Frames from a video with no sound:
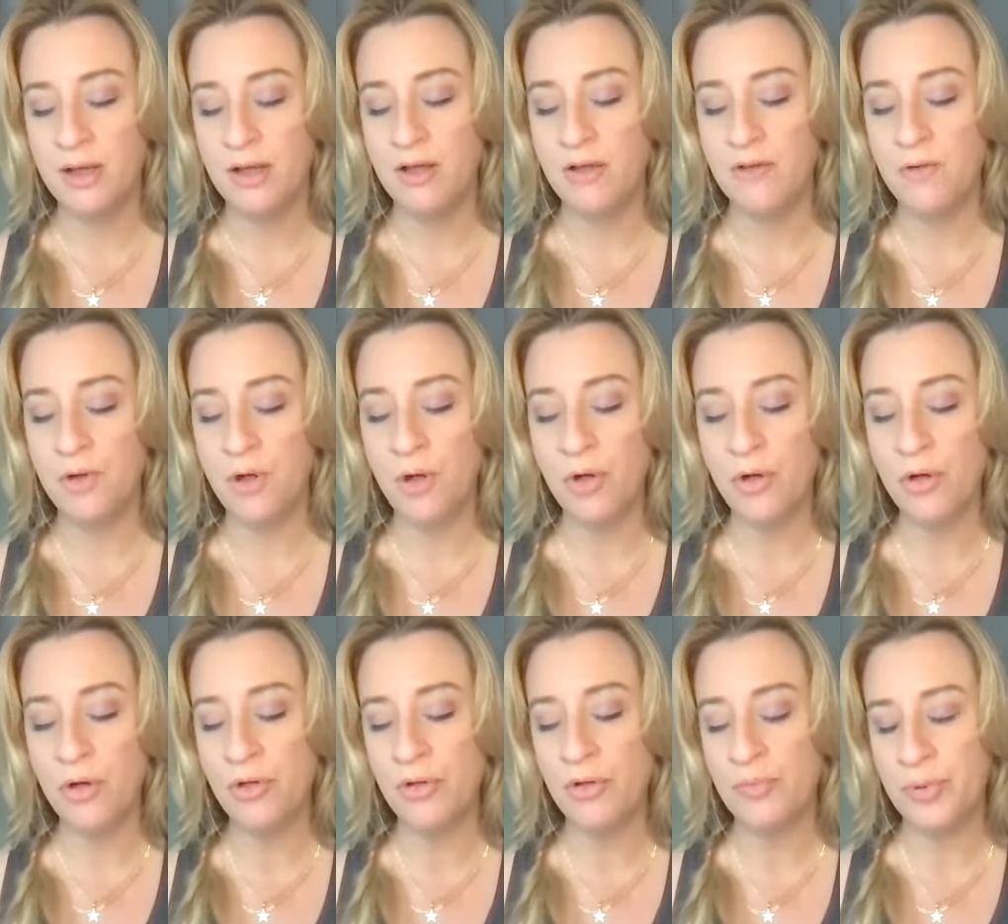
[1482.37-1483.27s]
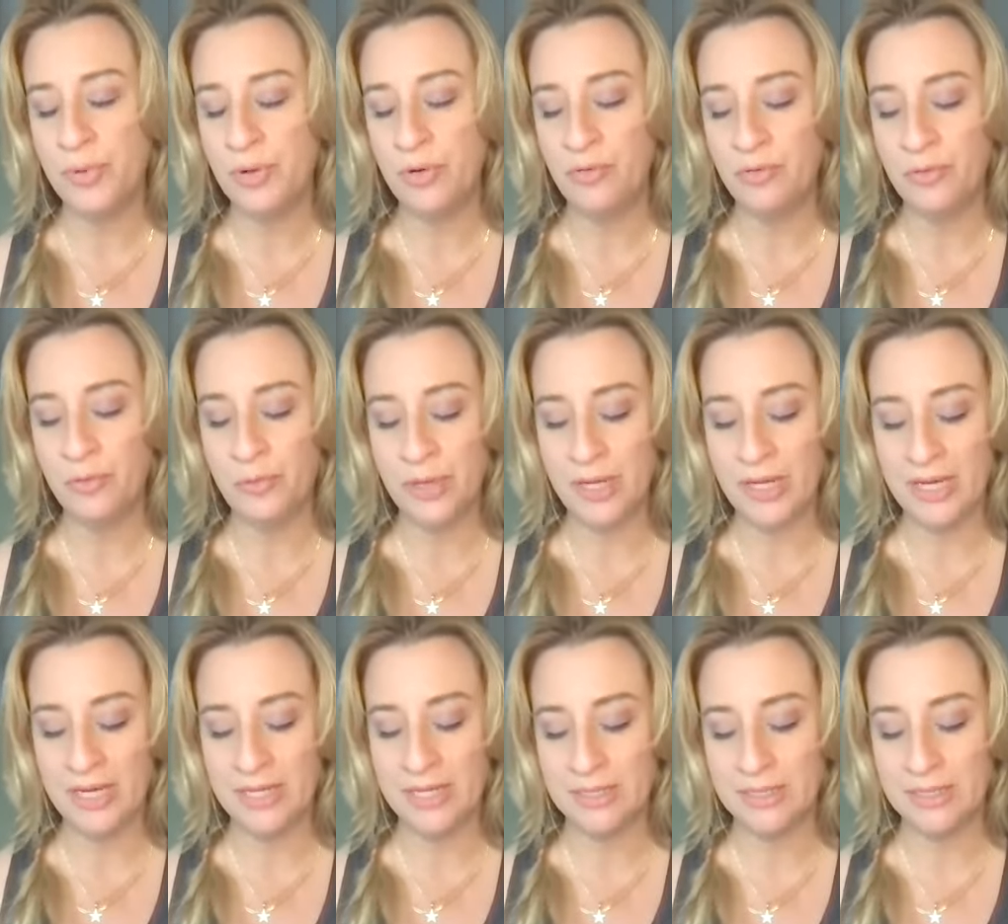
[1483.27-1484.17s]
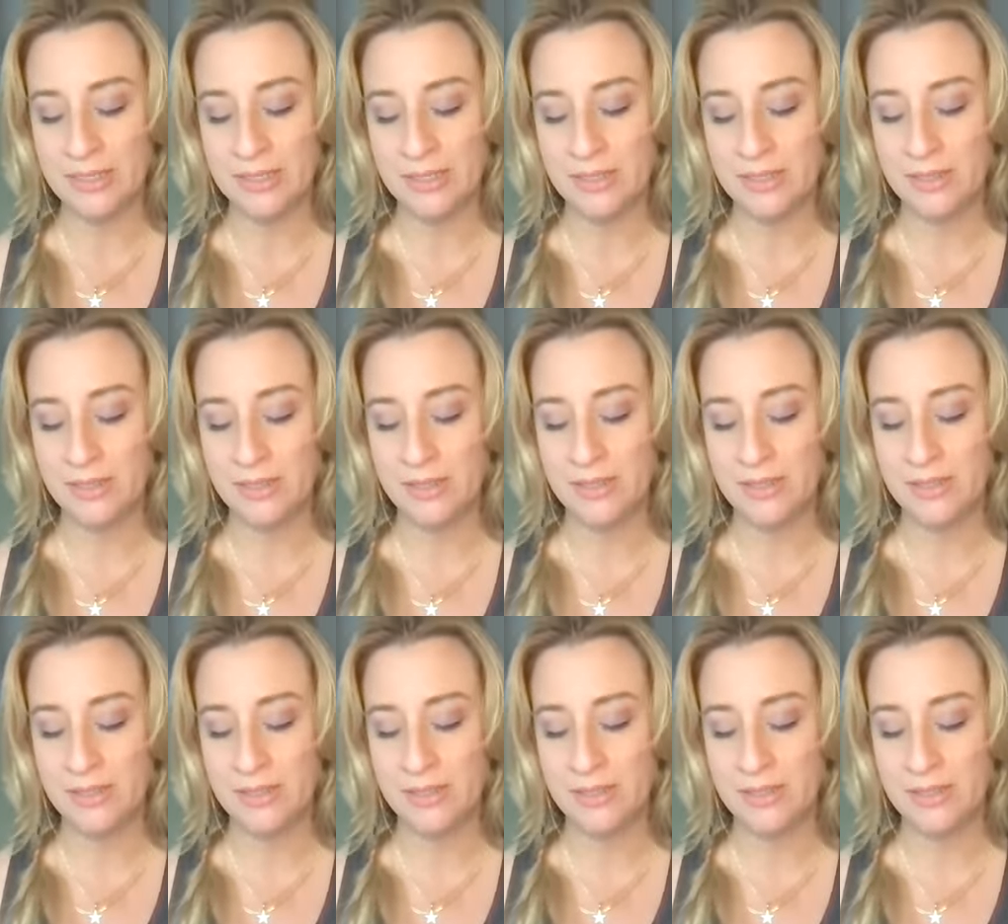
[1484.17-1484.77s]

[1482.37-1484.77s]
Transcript: of all beautiful beings.